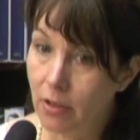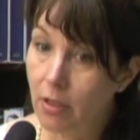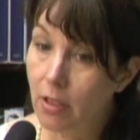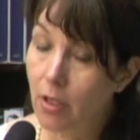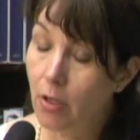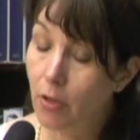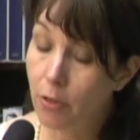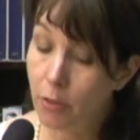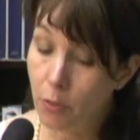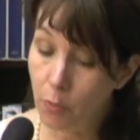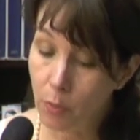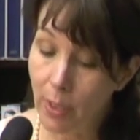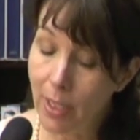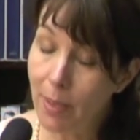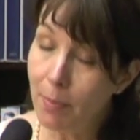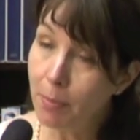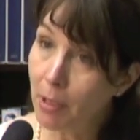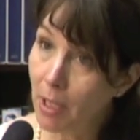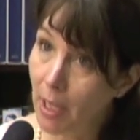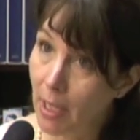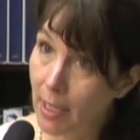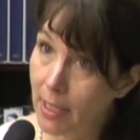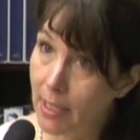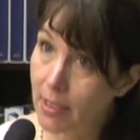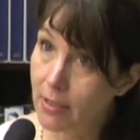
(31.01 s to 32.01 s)
And there are three
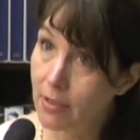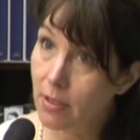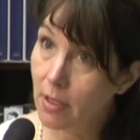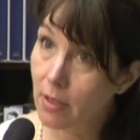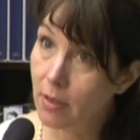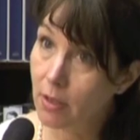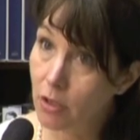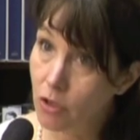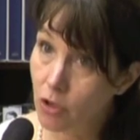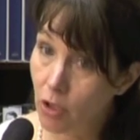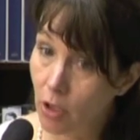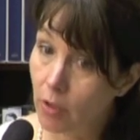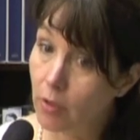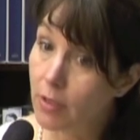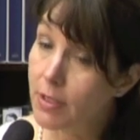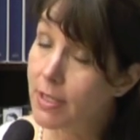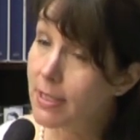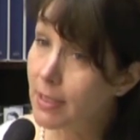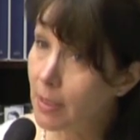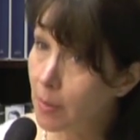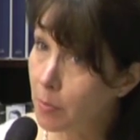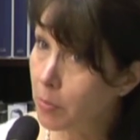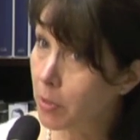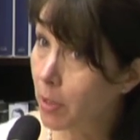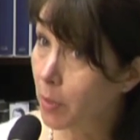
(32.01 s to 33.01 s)
plans that the General
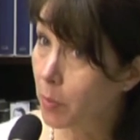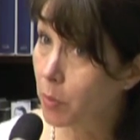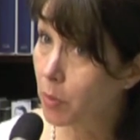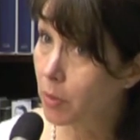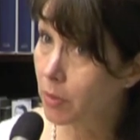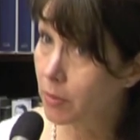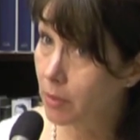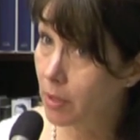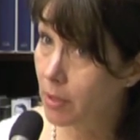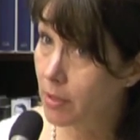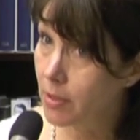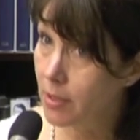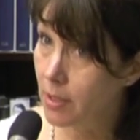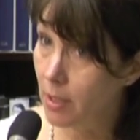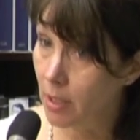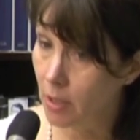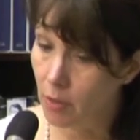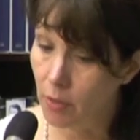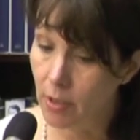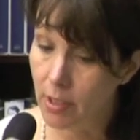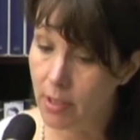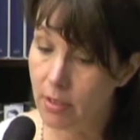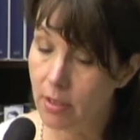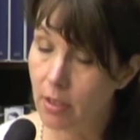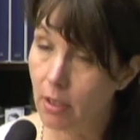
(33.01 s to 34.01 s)
Assembly will
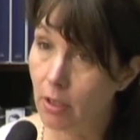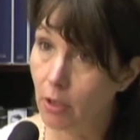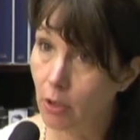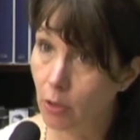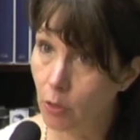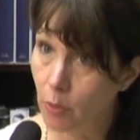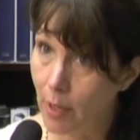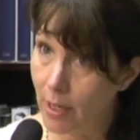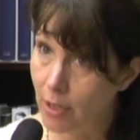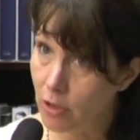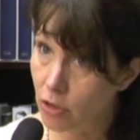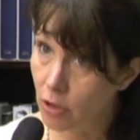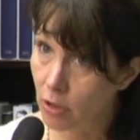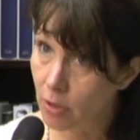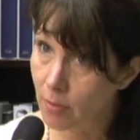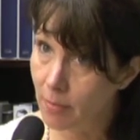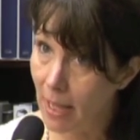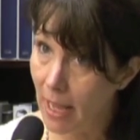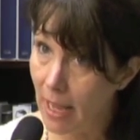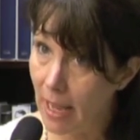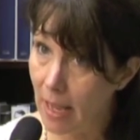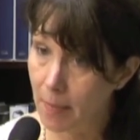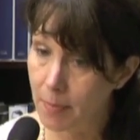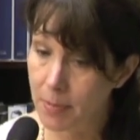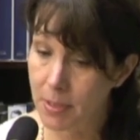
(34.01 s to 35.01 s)
consider. It's the congressional
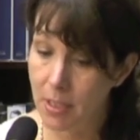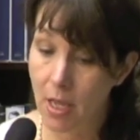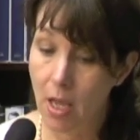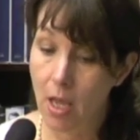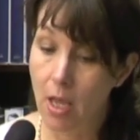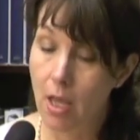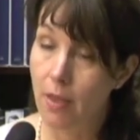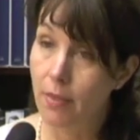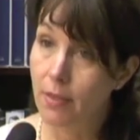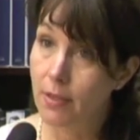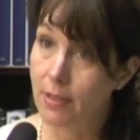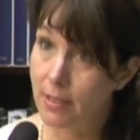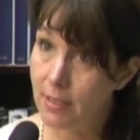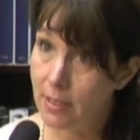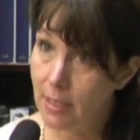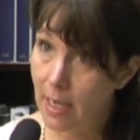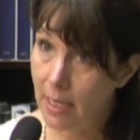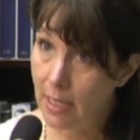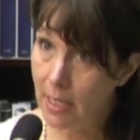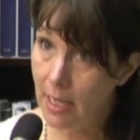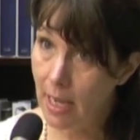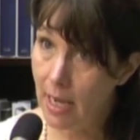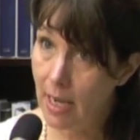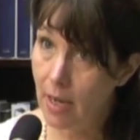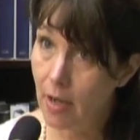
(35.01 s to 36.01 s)
maps, the
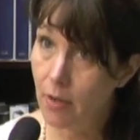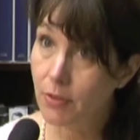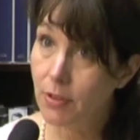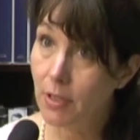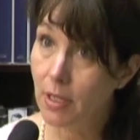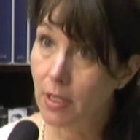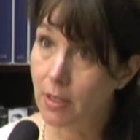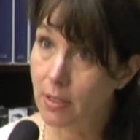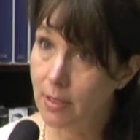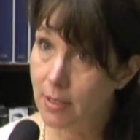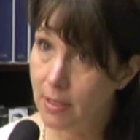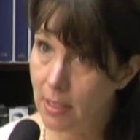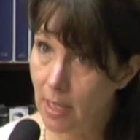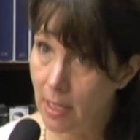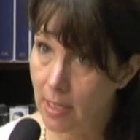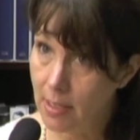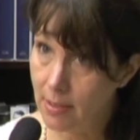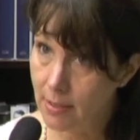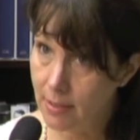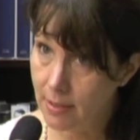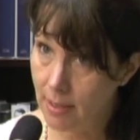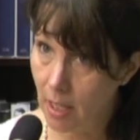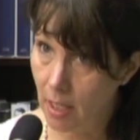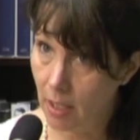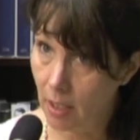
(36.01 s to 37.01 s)
State House, and the
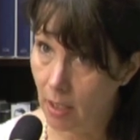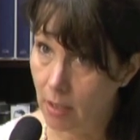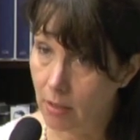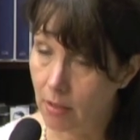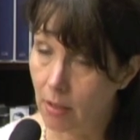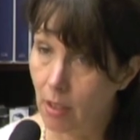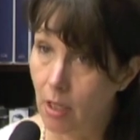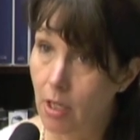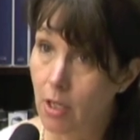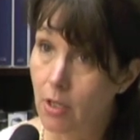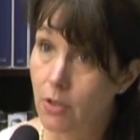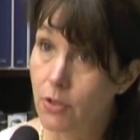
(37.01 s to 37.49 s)
State Senate.